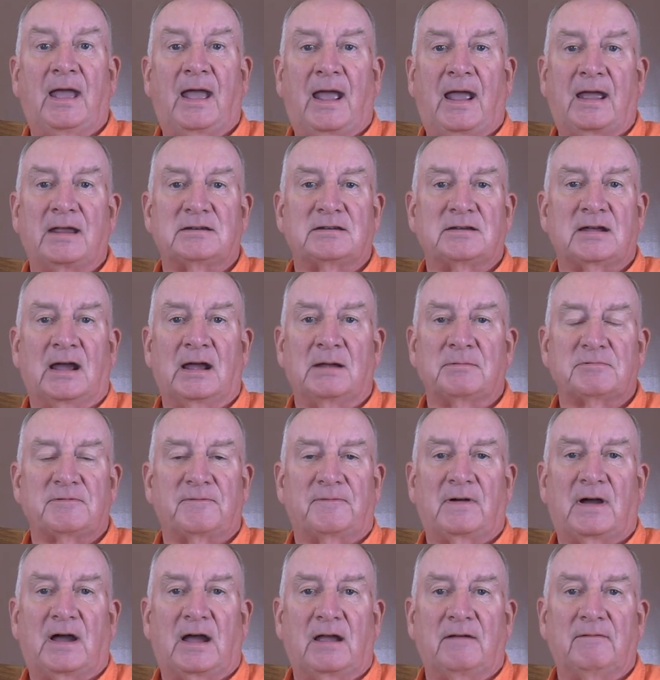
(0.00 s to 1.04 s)
8 times
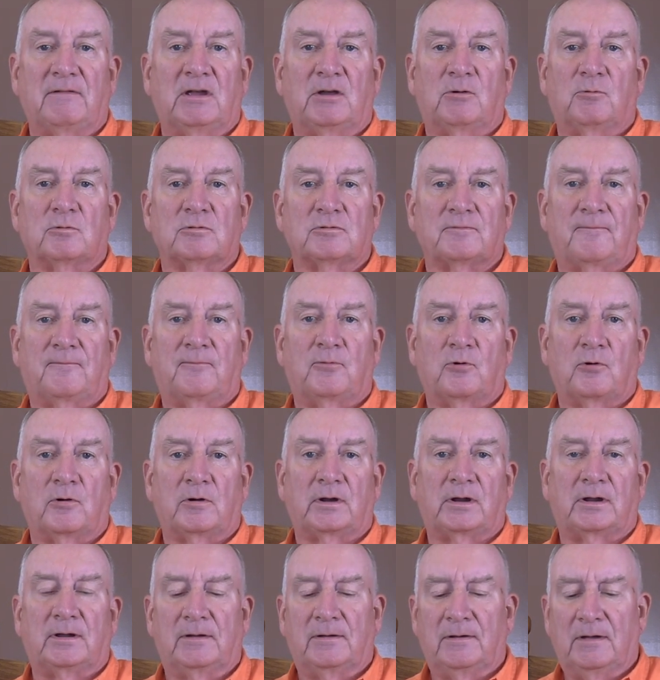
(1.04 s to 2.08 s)
5 equals
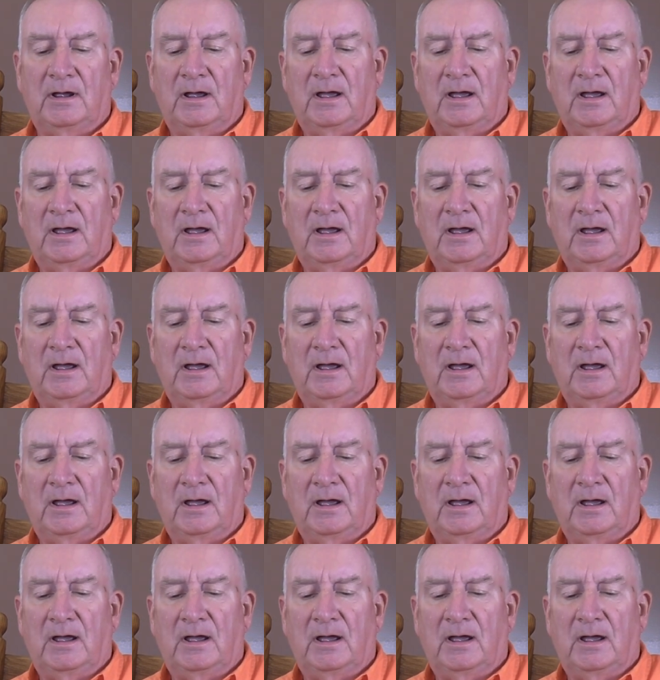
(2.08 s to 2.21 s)
40.